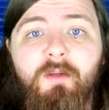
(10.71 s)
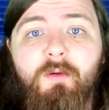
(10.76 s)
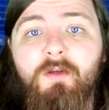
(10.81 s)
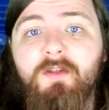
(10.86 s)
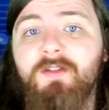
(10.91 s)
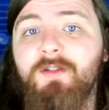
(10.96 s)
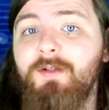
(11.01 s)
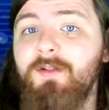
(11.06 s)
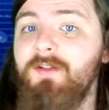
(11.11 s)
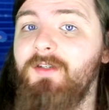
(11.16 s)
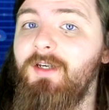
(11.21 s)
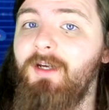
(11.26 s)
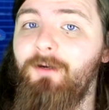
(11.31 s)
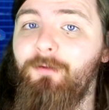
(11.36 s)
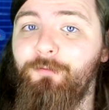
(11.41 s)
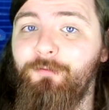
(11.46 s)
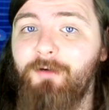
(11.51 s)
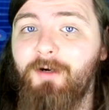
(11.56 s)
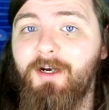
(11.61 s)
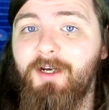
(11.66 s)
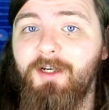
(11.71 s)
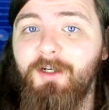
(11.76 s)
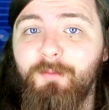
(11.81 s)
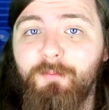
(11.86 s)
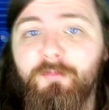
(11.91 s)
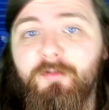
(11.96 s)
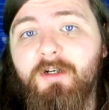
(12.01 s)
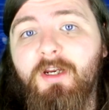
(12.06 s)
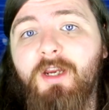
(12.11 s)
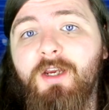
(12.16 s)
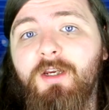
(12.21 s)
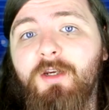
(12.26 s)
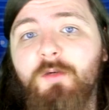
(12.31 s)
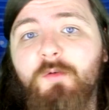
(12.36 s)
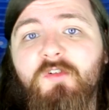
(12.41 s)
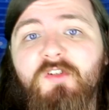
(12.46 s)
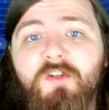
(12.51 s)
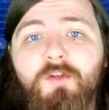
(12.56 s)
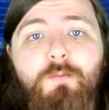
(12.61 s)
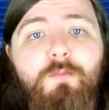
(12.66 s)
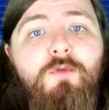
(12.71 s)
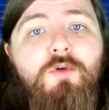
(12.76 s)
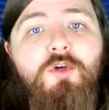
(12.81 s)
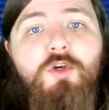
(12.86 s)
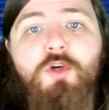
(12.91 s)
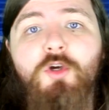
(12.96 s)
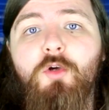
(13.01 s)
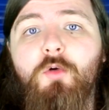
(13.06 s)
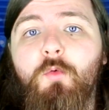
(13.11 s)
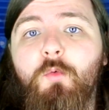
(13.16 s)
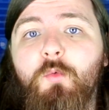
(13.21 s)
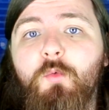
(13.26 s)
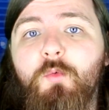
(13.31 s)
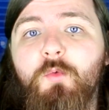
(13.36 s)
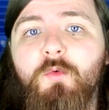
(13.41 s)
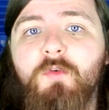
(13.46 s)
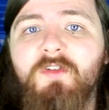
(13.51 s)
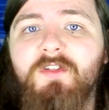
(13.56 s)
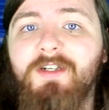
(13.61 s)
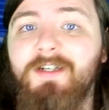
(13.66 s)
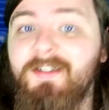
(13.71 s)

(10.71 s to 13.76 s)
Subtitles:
otherwise known as Count Fracula, bringing you some news,